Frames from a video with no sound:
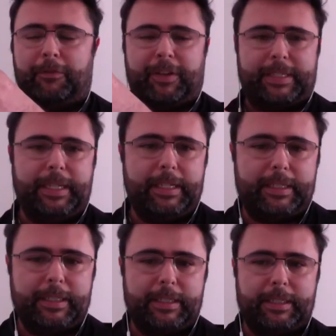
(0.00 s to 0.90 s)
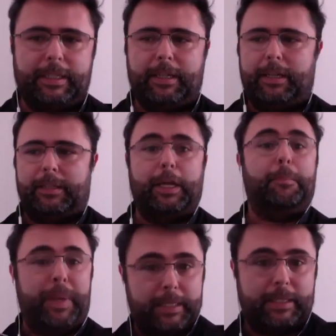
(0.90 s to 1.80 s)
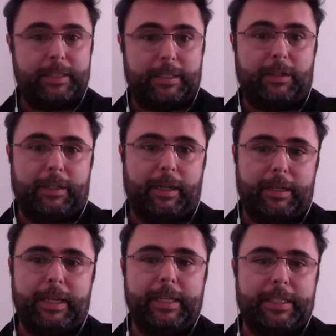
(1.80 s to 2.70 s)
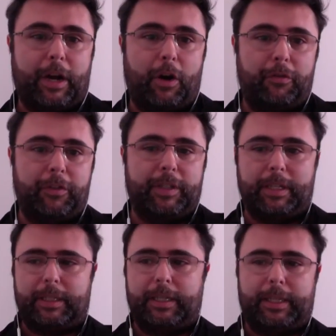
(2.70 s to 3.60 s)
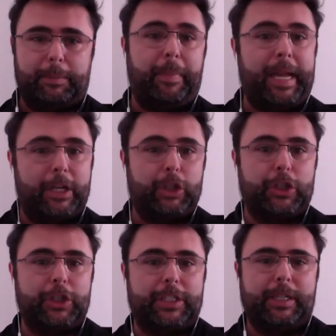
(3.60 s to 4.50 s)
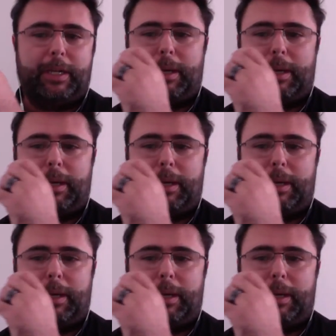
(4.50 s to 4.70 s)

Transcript: facilities, the business itself, the managers.